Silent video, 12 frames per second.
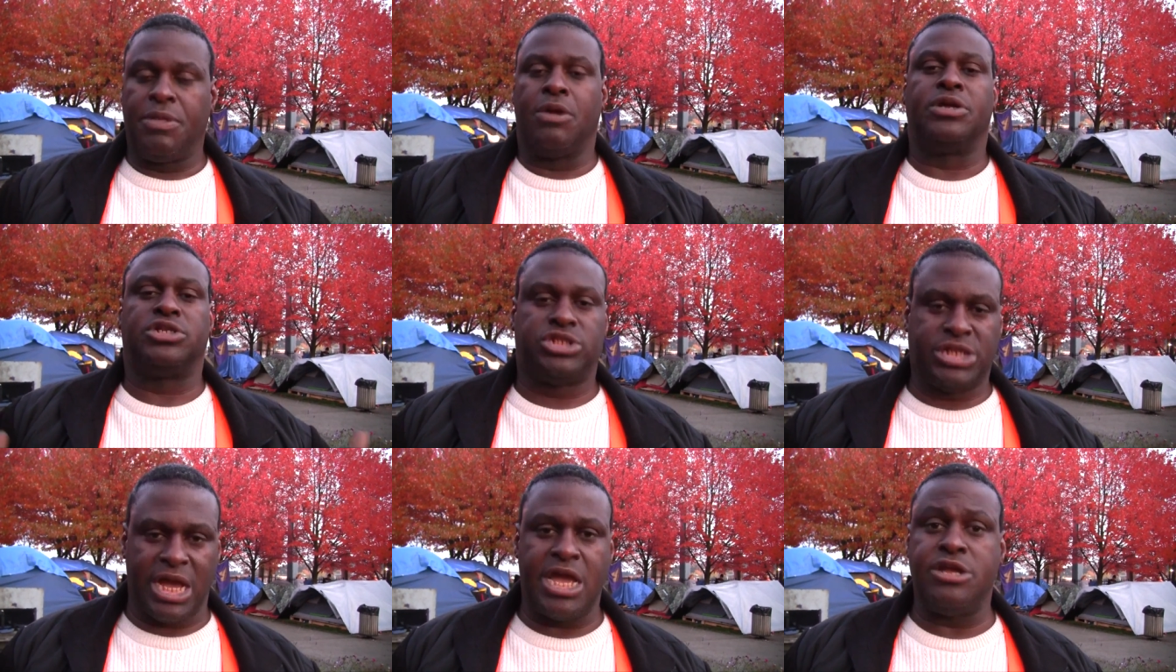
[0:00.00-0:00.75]
there is
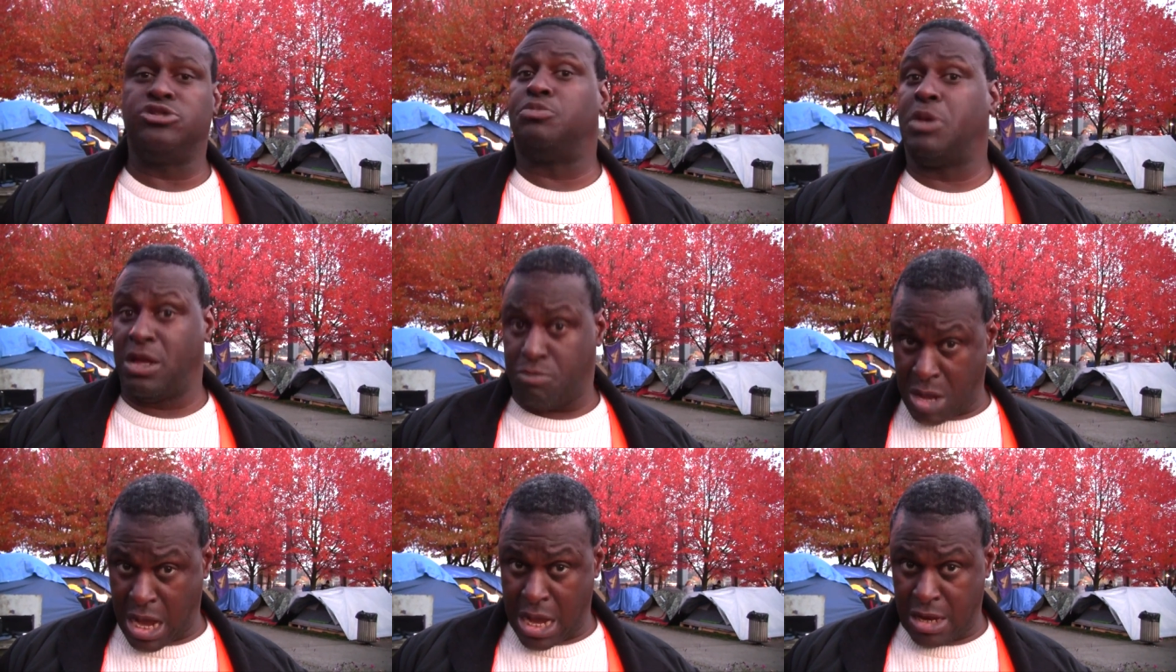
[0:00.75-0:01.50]
change
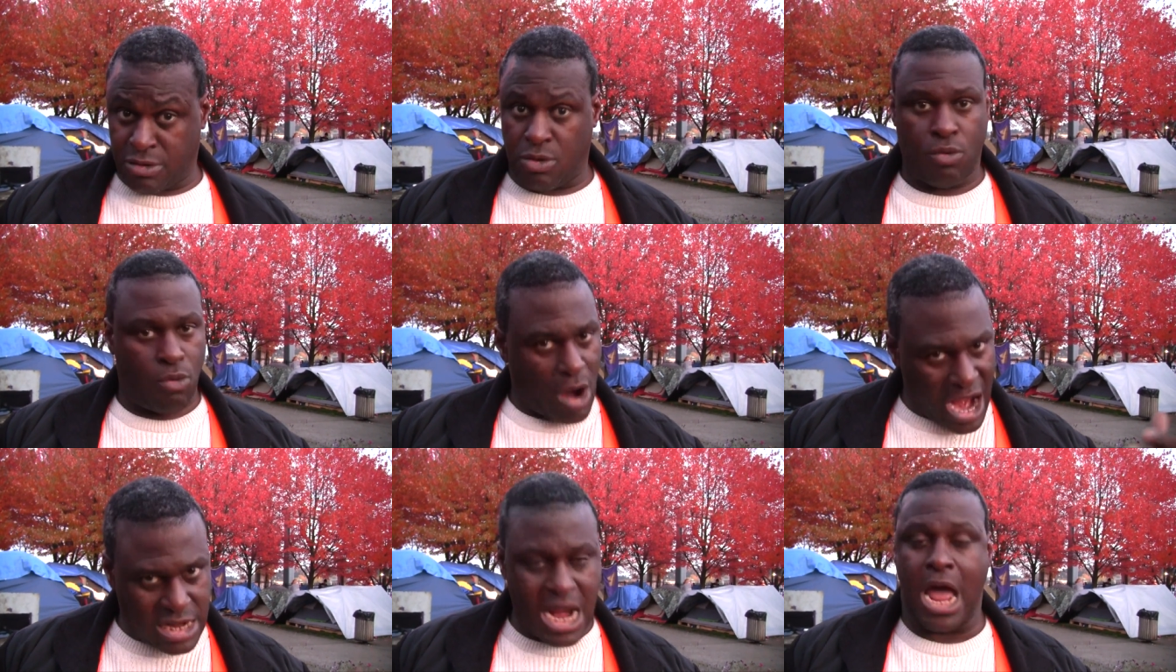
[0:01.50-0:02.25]
being made
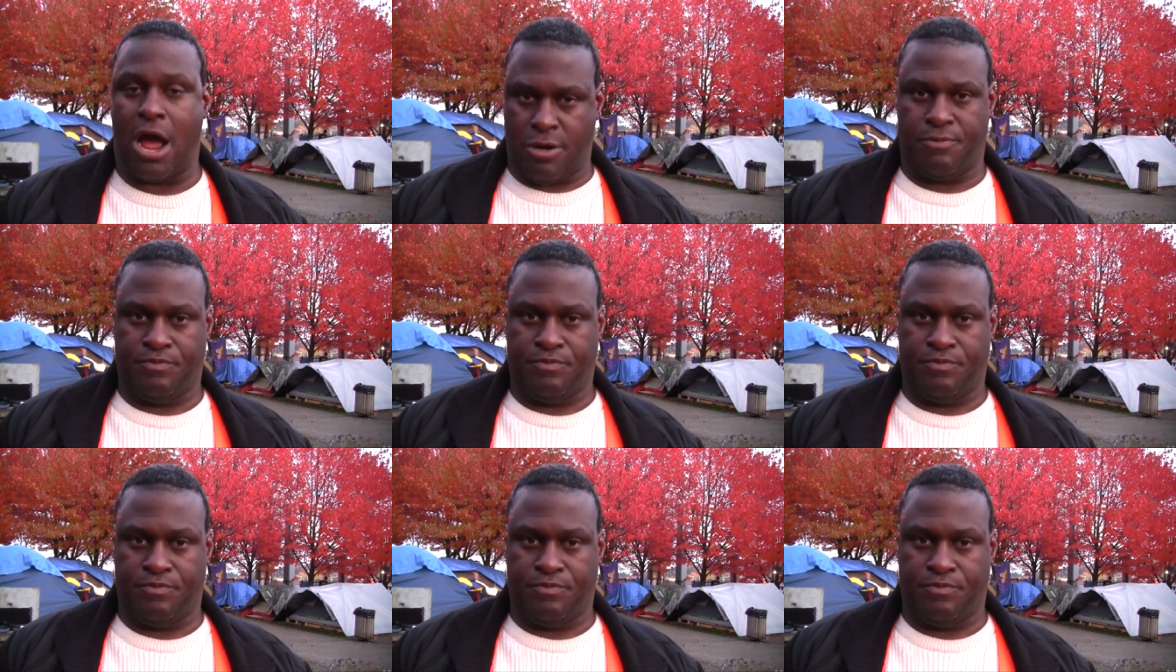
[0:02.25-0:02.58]
right now.